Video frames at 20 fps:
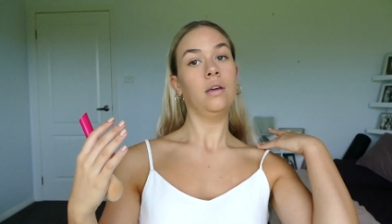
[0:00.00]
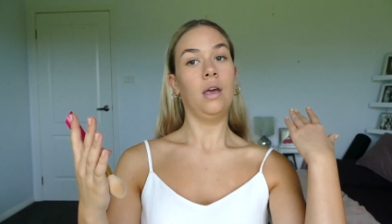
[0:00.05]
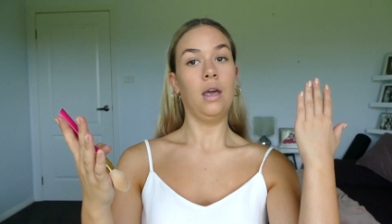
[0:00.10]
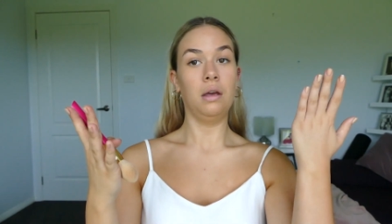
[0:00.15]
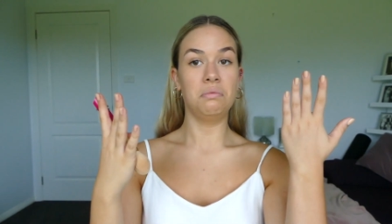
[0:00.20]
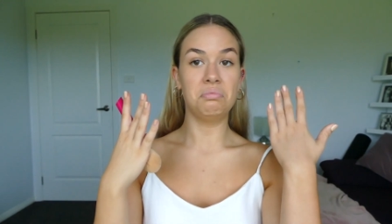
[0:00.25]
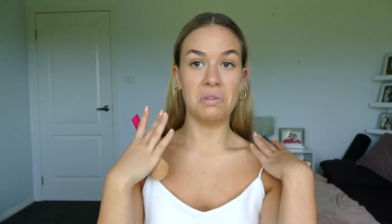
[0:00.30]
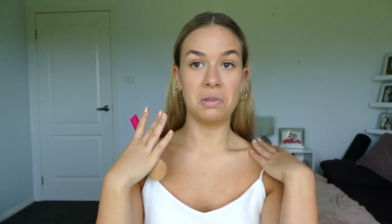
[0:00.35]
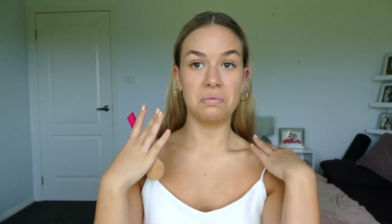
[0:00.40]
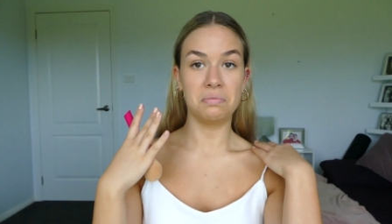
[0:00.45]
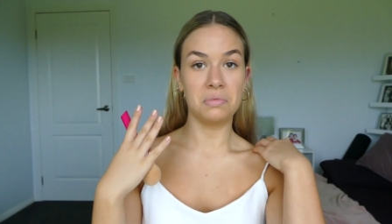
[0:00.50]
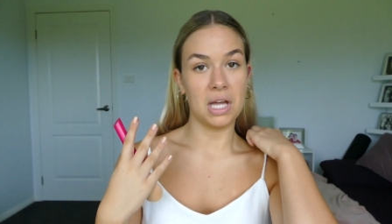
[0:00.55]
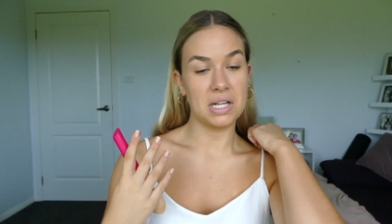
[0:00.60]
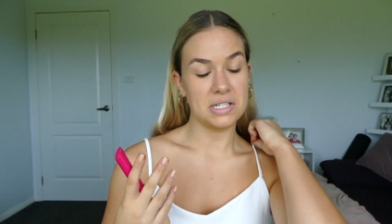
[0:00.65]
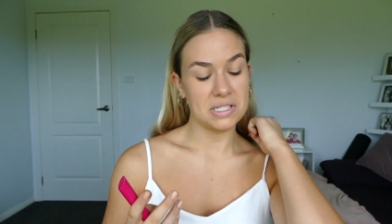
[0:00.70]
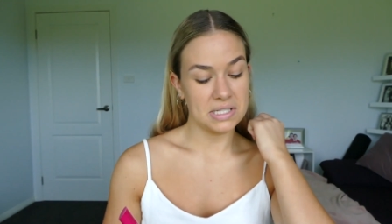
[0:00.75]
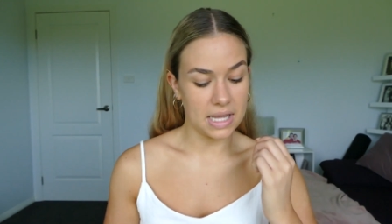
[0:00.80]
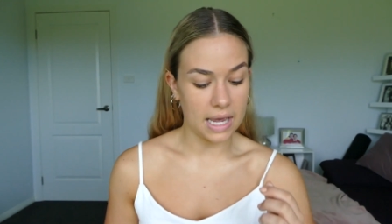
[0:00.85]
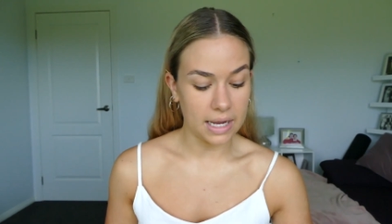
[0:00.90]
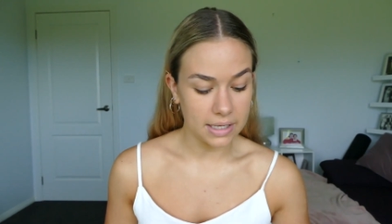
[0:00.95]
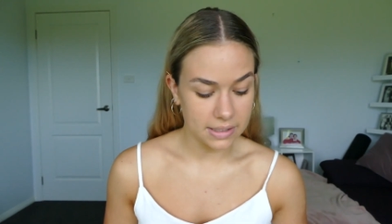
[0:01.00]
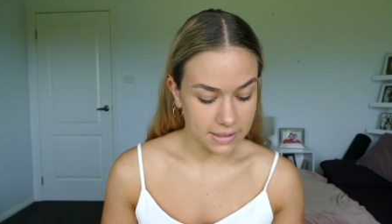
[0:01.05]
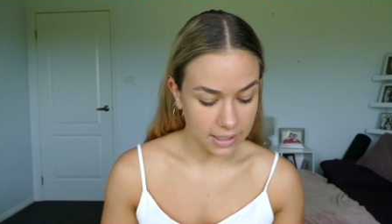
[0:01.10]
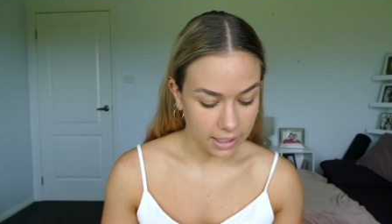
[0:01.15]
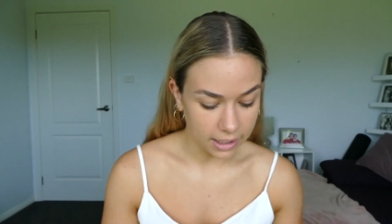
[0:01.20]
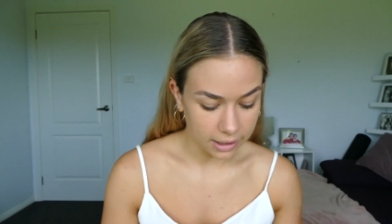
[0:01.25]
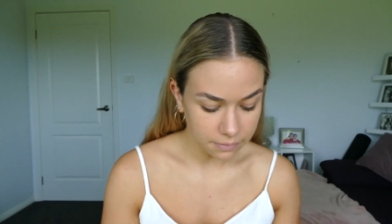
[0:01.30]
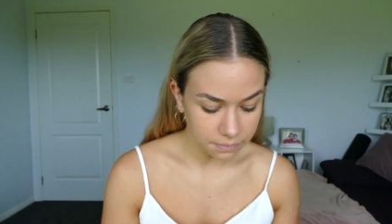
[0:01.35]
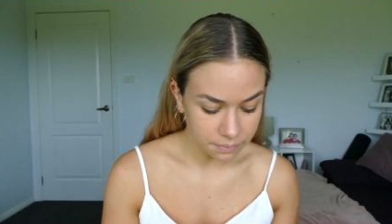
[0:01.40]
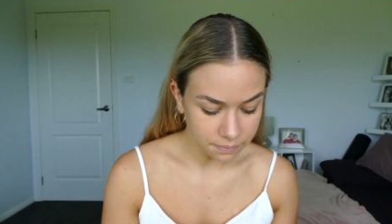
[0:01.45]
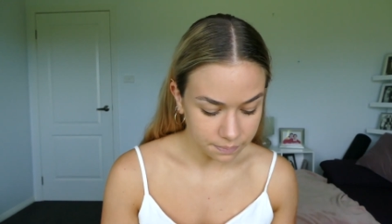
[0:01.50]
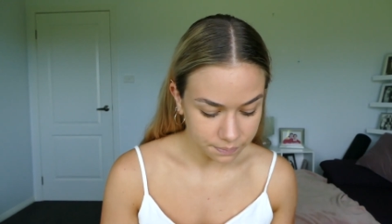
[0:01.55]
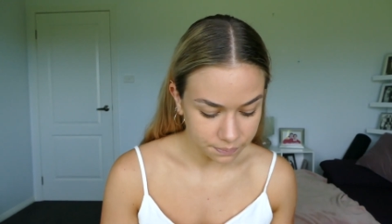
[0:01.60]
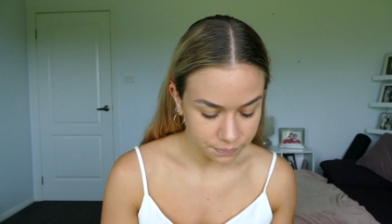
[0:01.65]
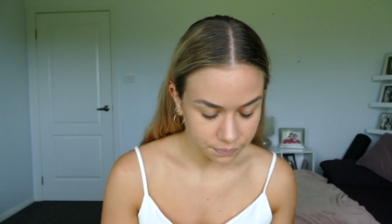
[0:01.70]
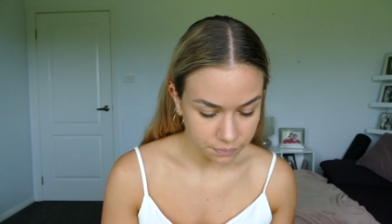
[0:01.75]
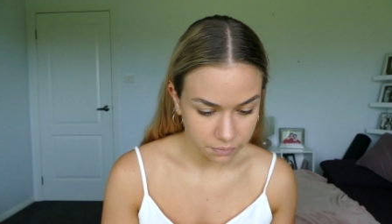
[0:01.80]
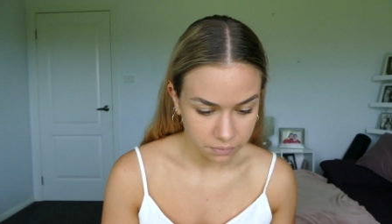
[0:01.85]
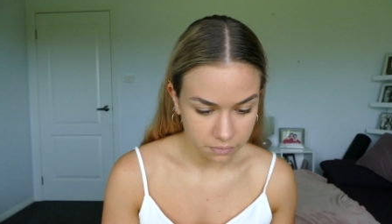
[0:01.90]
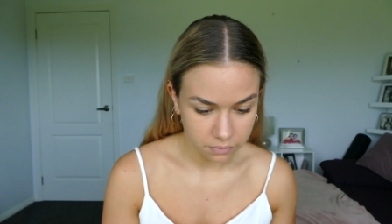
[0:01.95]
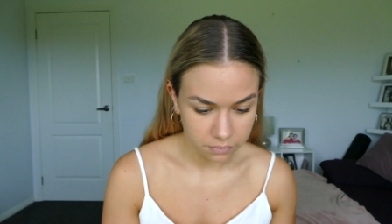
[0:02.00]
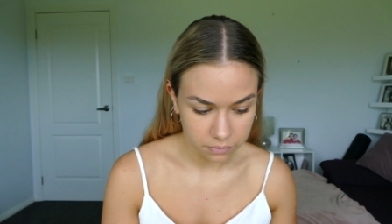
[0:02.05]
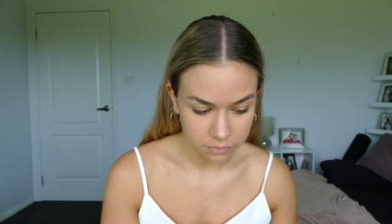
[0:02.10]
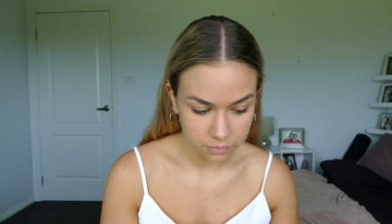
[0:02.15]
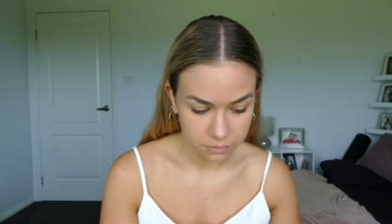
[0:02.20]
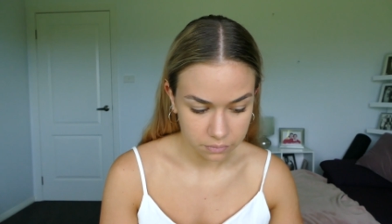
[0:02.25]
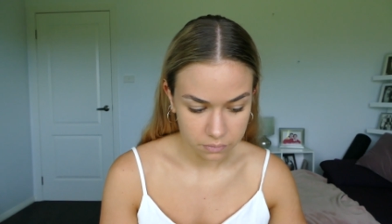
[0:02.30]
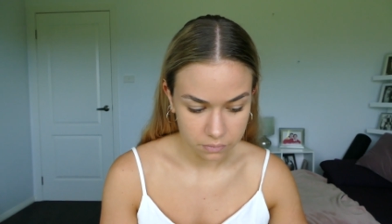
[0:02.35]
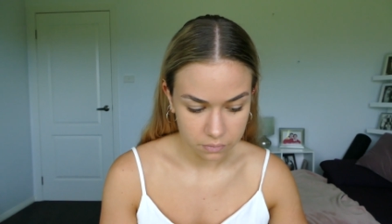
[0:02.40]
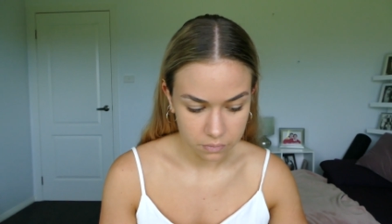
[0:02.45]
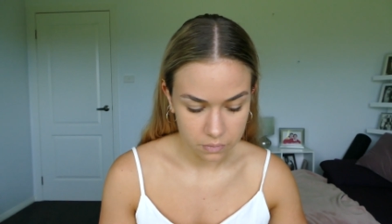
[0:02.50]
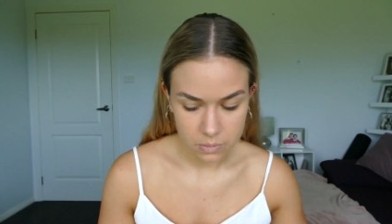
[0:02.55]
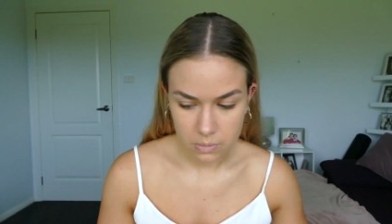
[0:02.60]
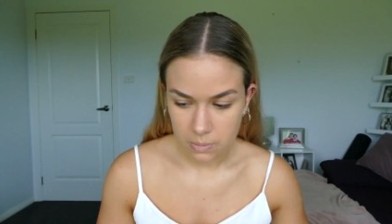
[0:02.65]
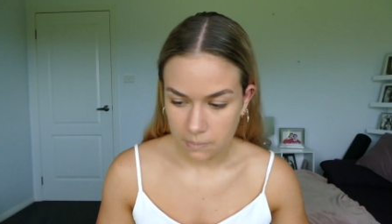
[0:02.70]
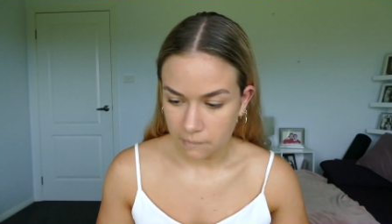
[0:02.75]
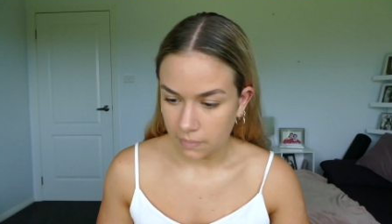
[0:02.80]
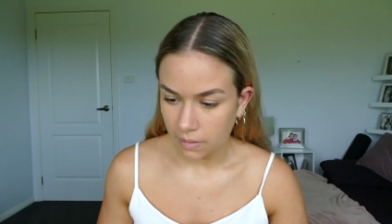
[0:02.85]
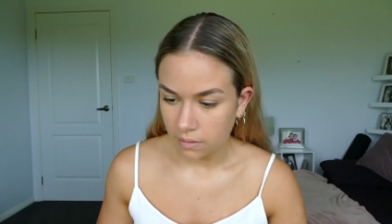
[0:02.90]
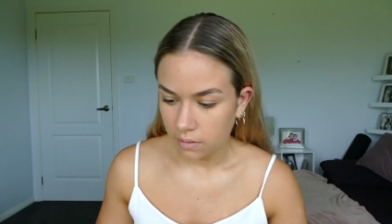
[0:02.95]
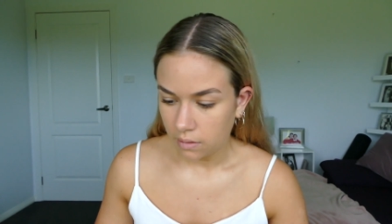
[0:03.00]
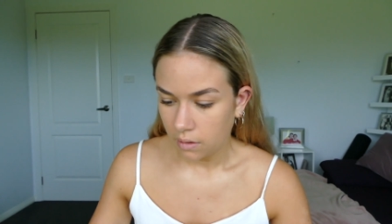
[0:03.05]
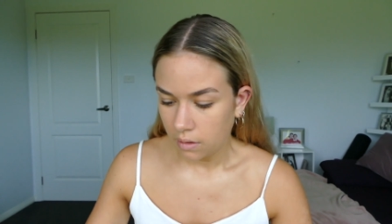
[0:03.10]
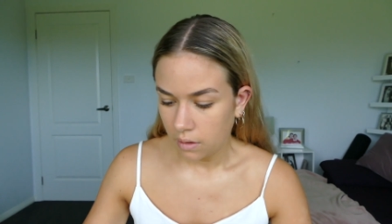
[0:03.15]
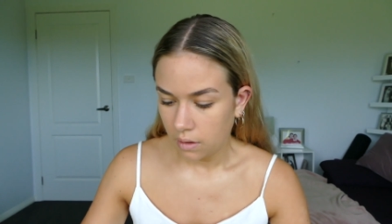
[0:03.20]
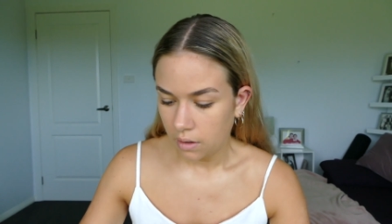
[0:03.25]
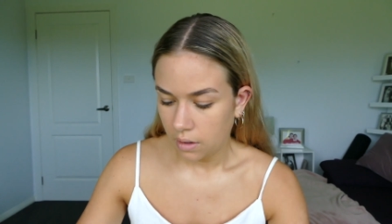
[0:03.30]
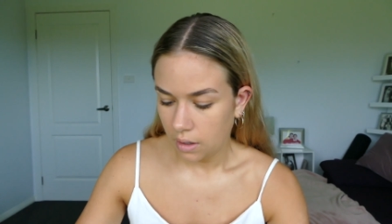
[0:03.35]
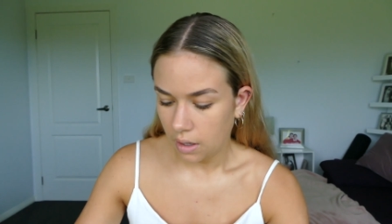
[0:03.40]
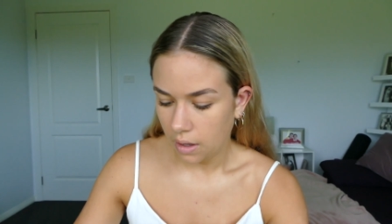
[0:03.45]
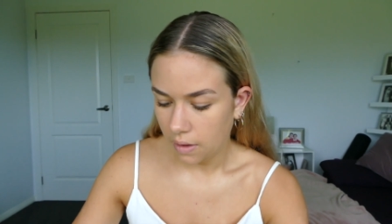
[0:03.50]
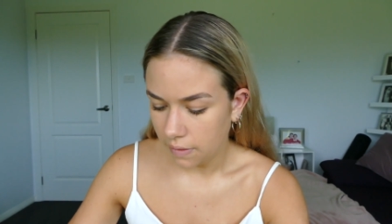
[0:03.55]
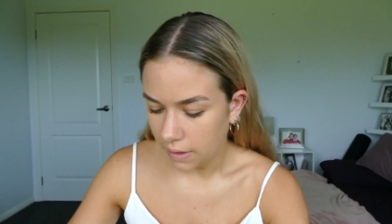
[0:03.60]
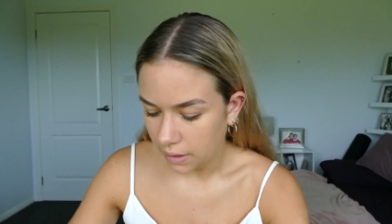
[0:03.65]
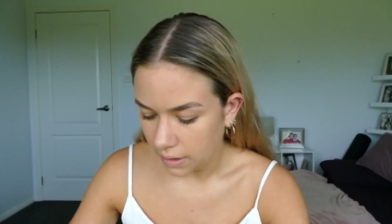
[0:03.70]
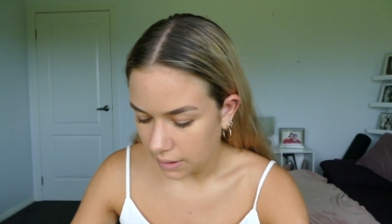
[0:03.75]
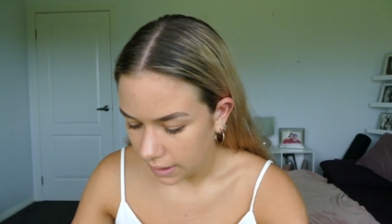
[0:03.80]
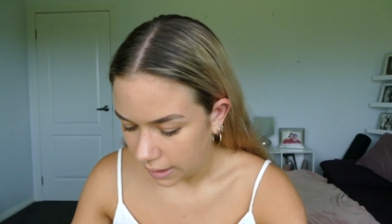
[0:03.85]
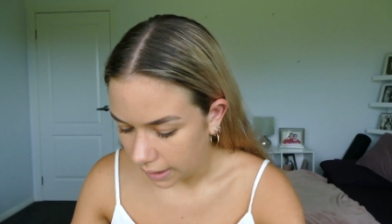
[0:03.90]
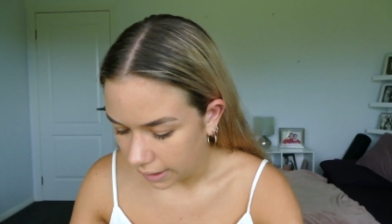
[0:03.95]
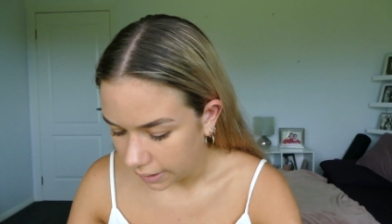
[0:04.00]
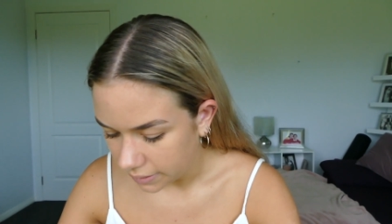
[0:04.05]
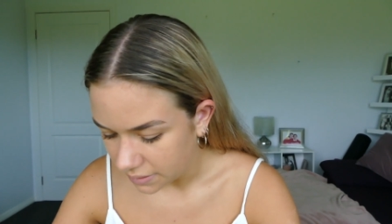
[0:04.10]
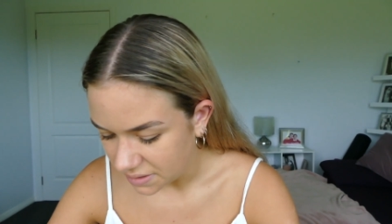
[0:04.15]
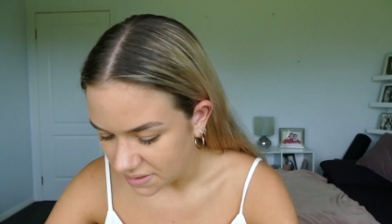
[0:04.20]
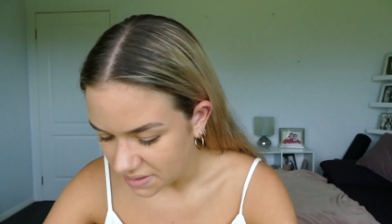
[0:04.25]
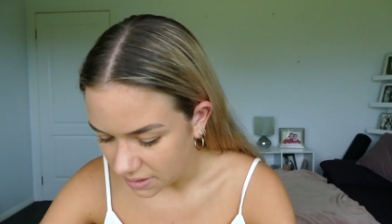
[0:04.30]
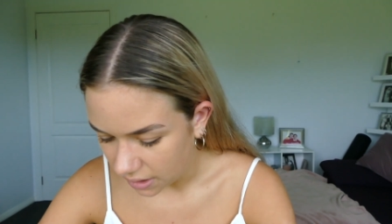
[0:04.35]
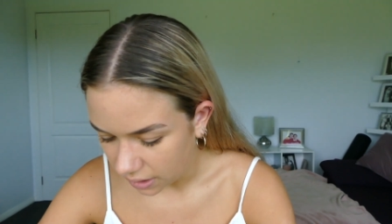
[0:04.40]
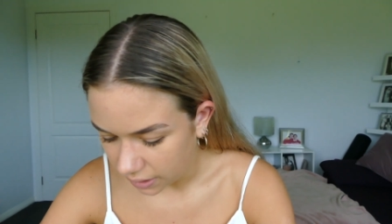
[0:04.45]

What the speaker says: And that's that done. And then next